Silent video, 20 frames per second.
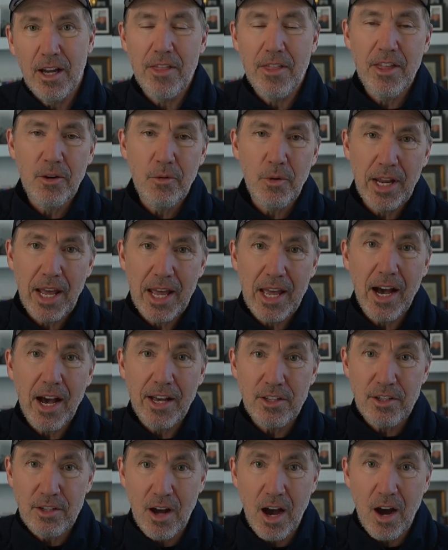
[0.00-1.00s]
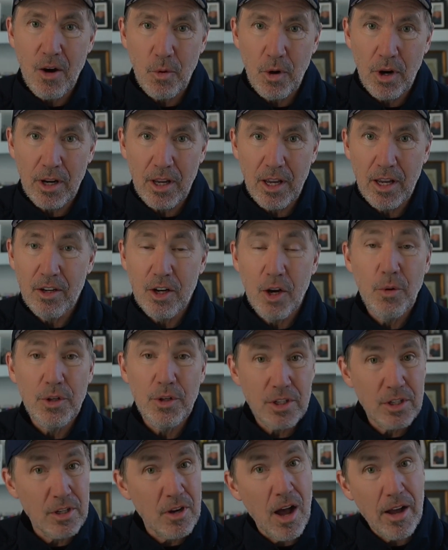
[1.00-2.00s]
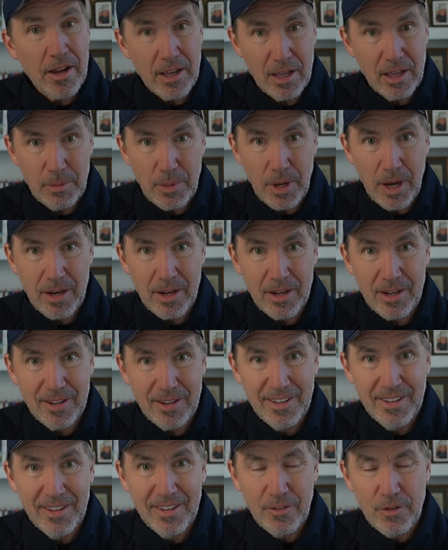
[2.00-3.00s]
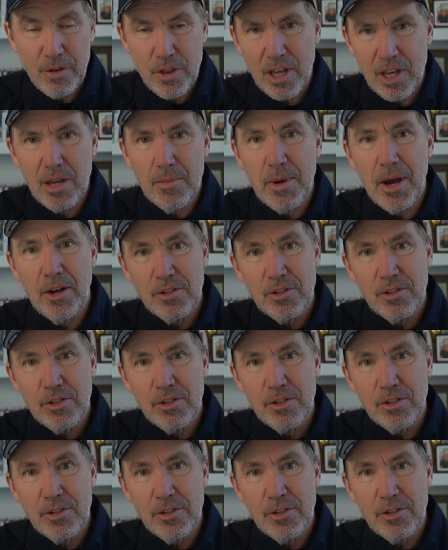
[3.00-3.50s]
I think when AI is not working, no one's talking about it. If you think about